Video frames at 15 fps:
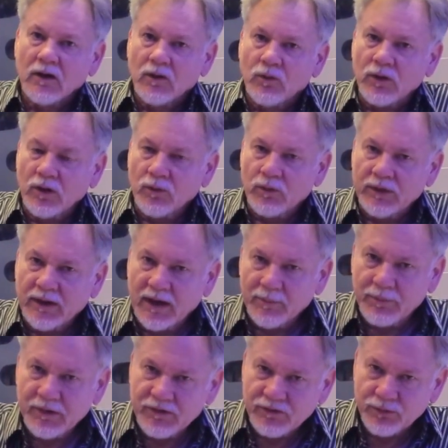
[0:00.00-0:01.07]
Well, what
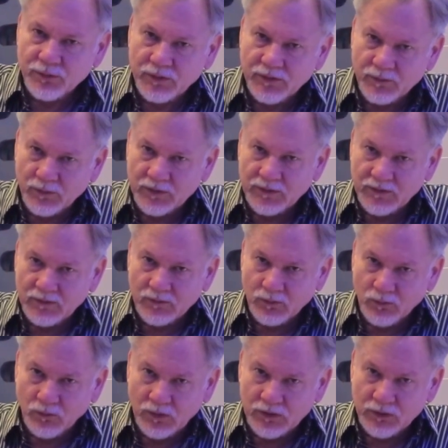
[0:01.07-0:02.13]
happens
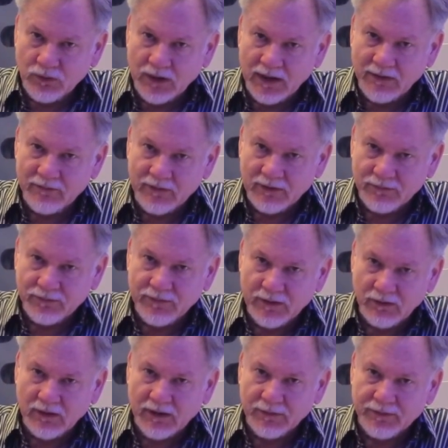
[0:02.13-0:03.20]
when you have that
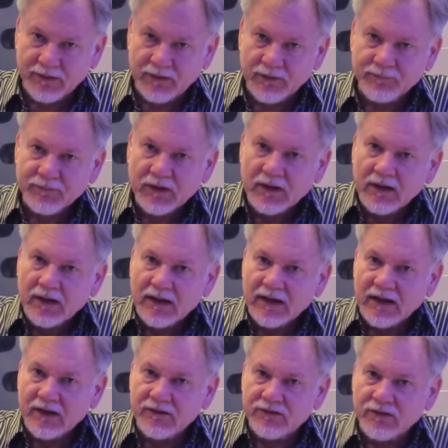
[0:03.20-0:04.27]
fear out there
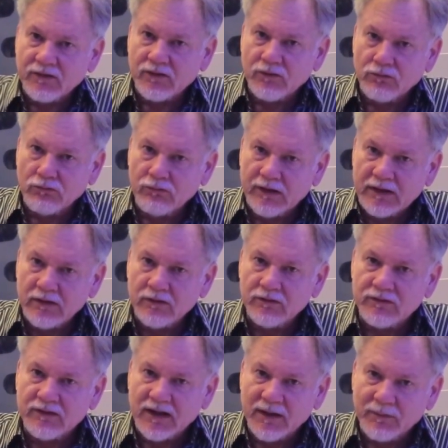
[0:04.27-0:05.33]
is the real
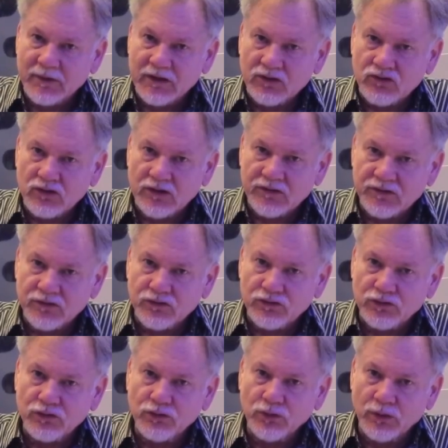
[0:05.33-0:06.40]
damage is in
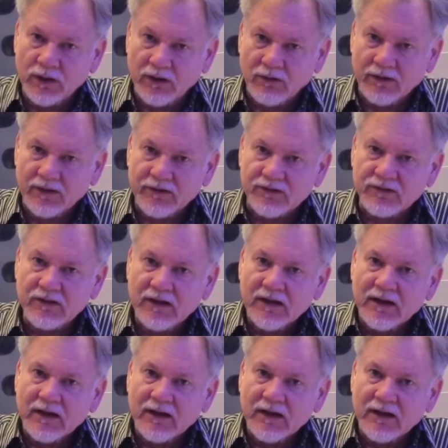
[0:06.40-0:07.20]
two areas.